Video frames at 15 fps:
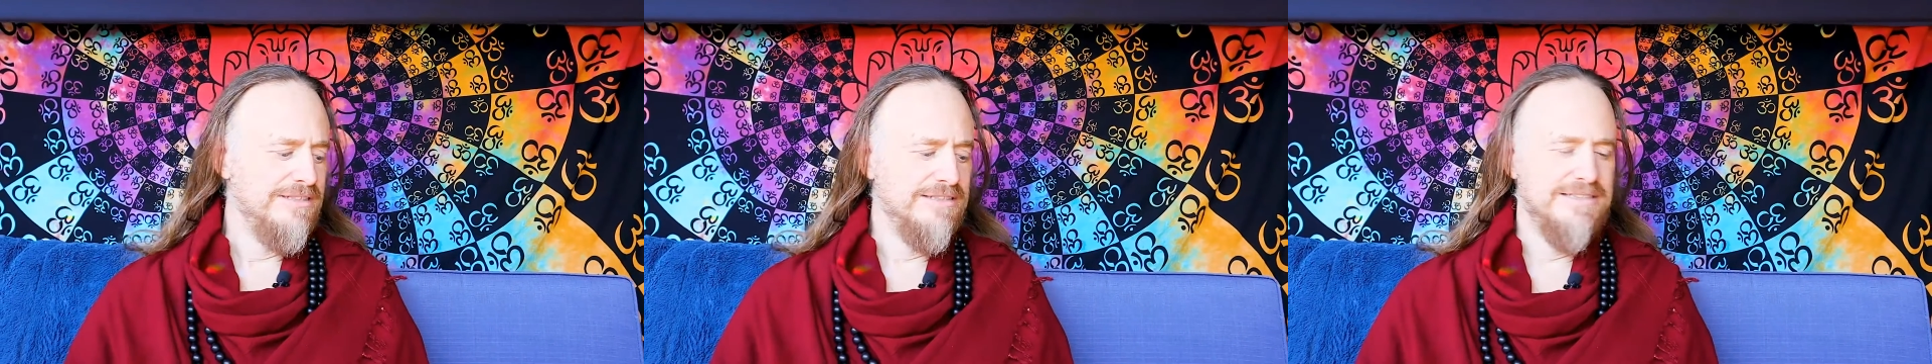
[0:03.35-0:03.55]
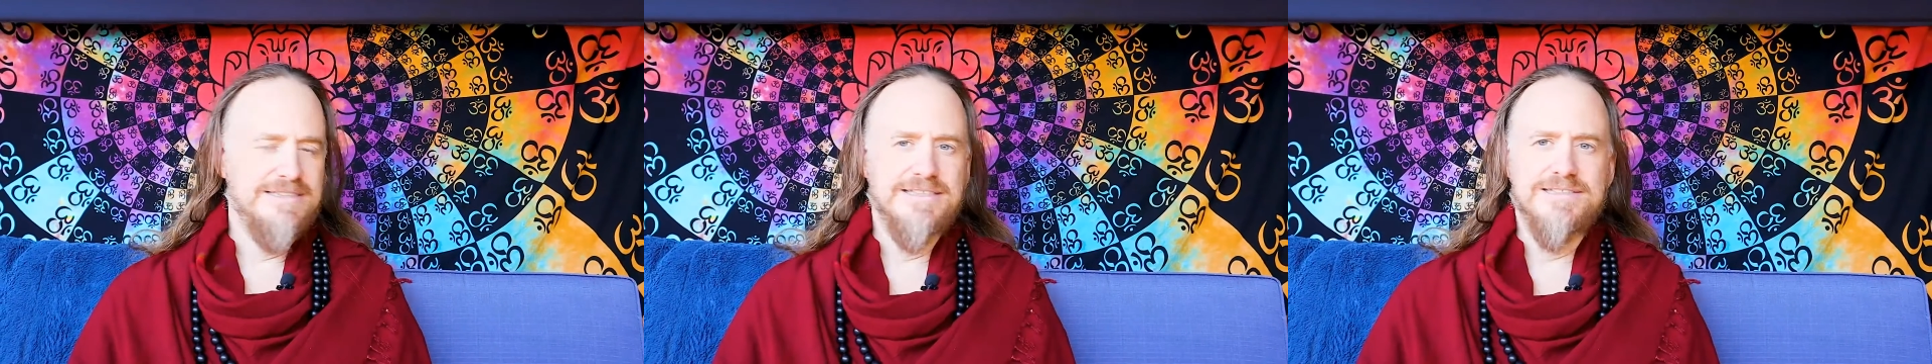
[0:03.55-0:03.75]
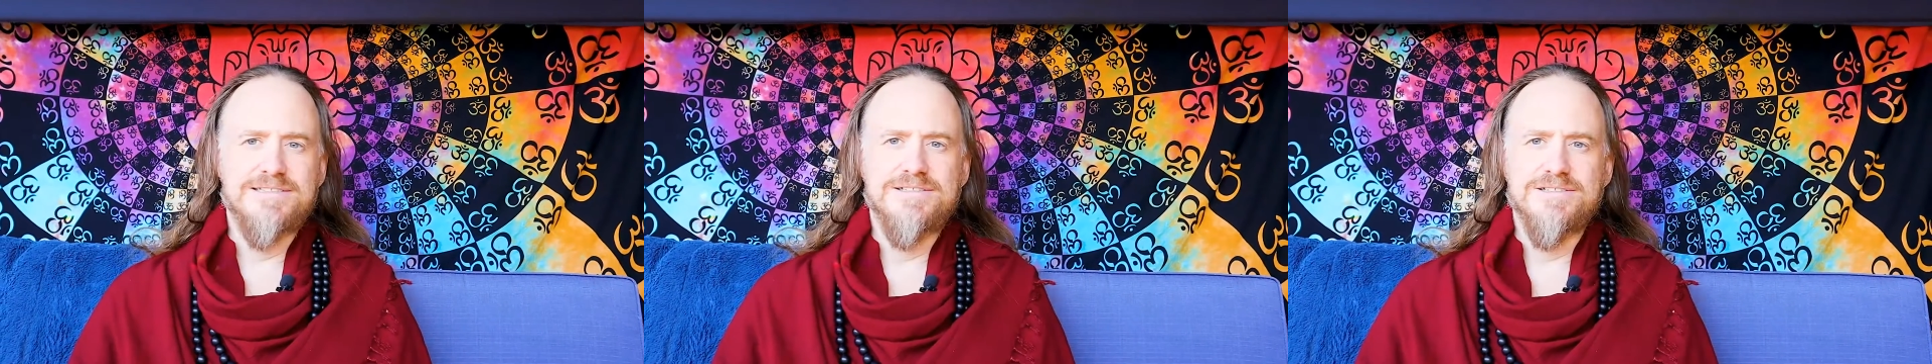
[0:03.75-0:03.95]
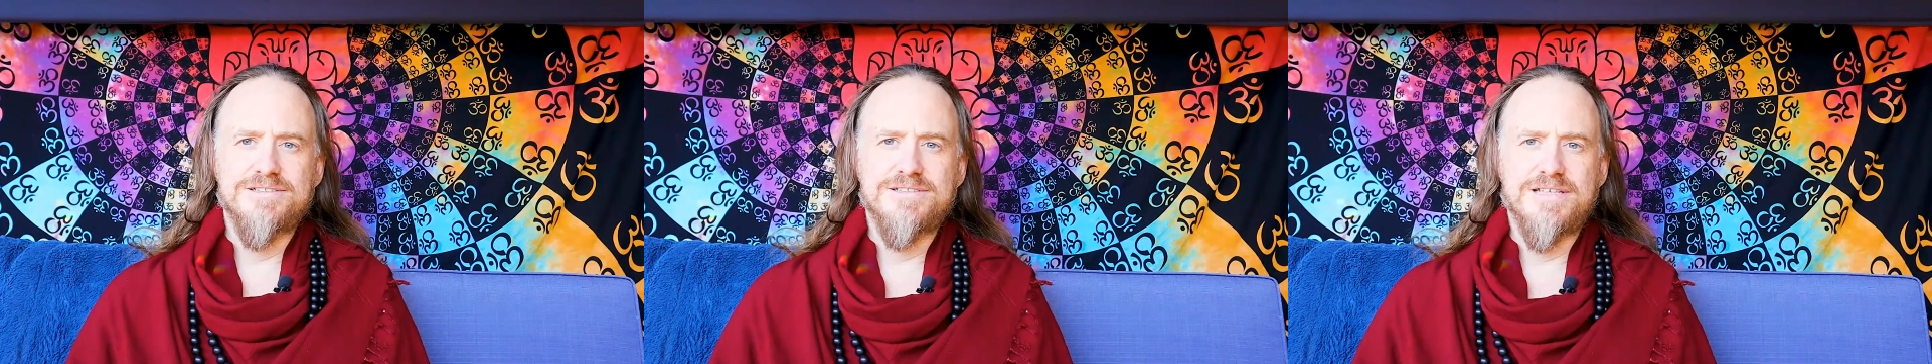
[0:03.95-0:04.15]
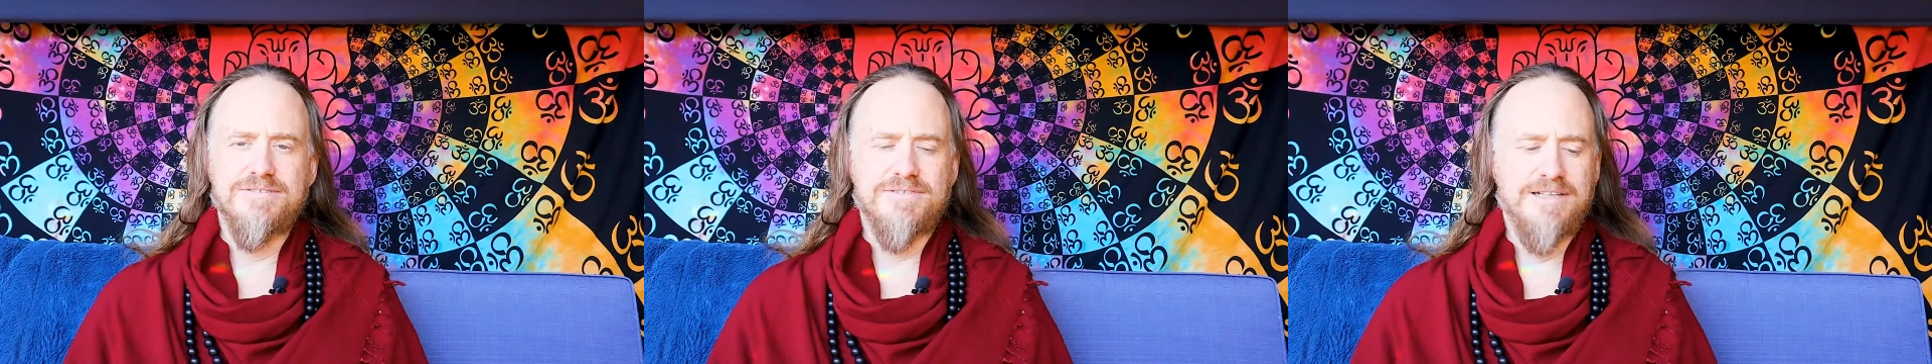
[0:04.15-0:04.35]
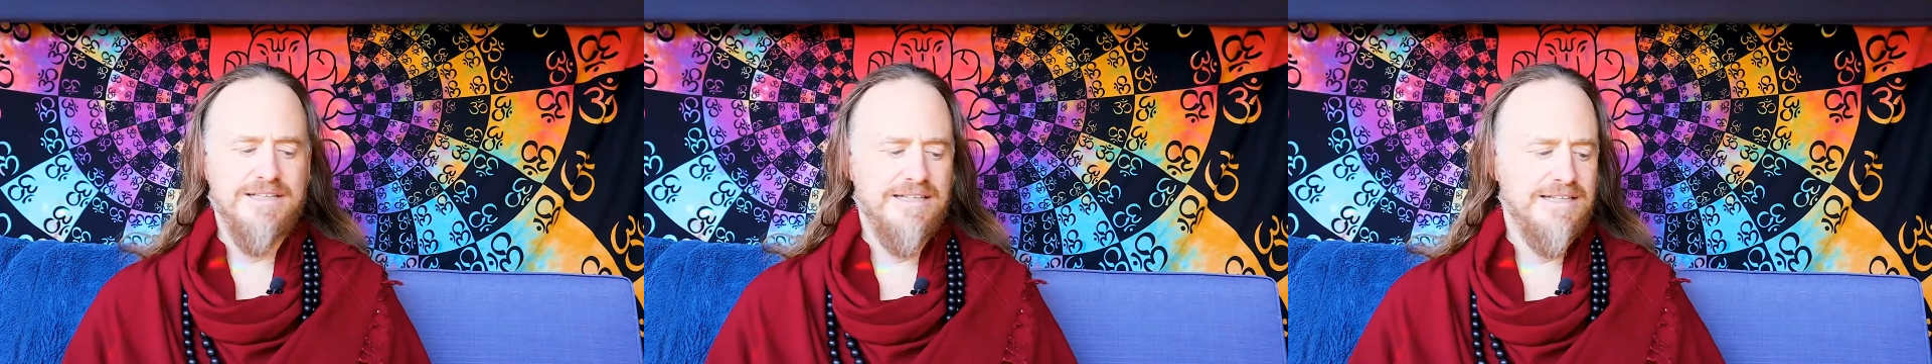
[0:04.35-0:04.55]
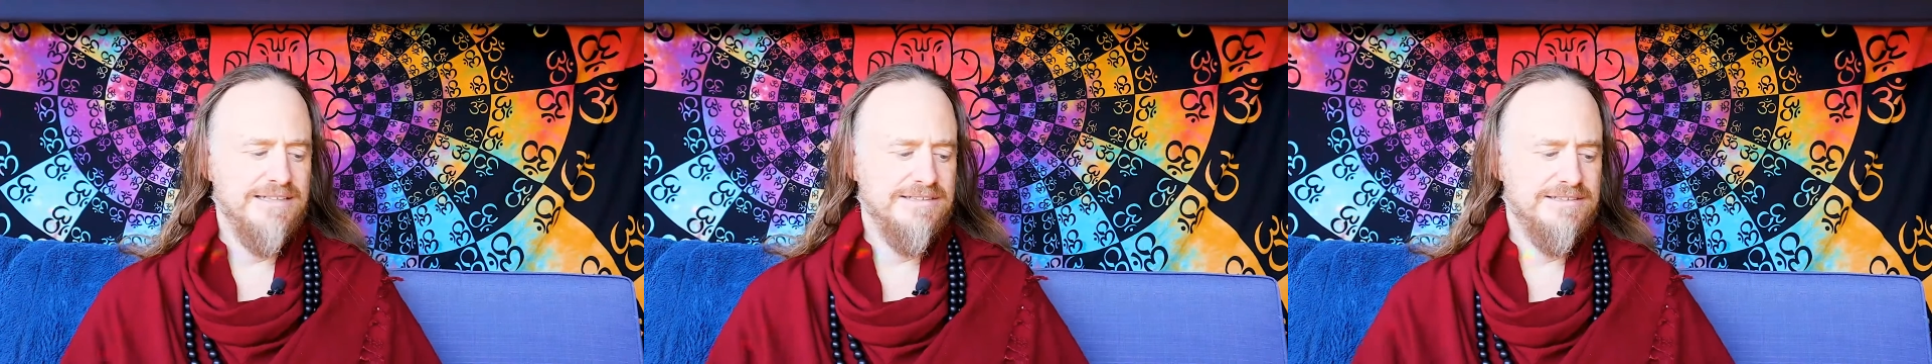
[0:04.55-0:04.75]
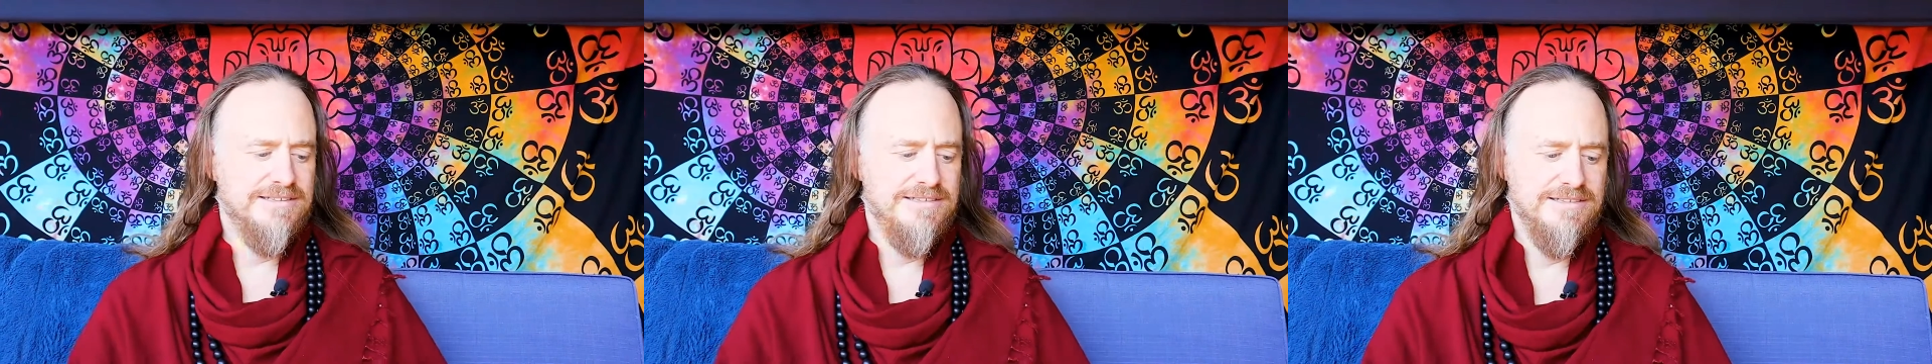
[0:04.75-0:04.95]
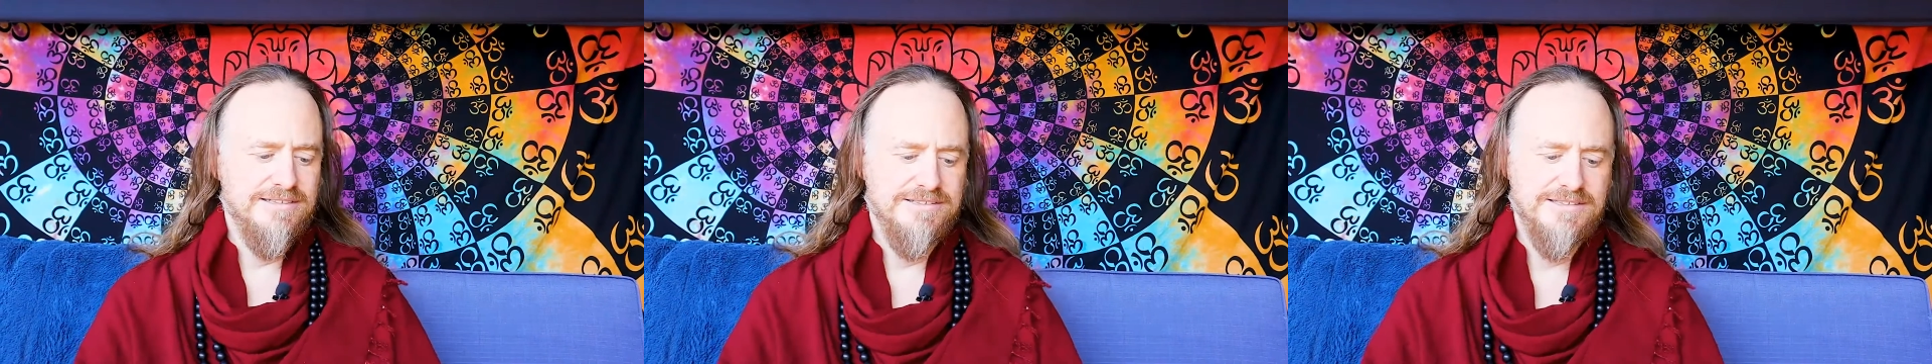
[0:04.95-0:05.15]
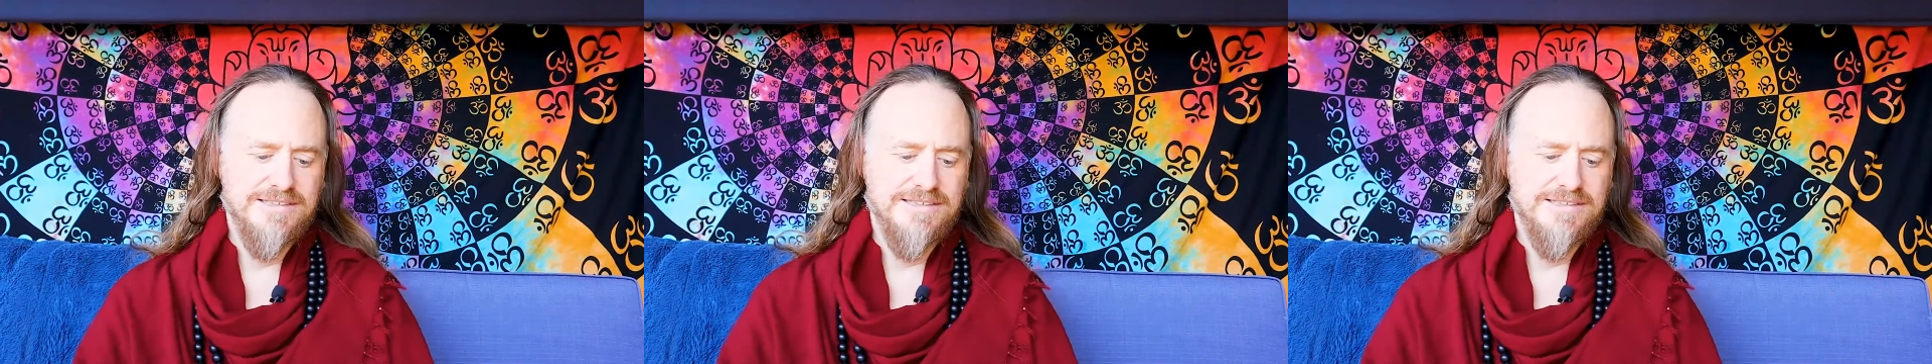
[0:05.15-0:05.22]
and sisters of the light.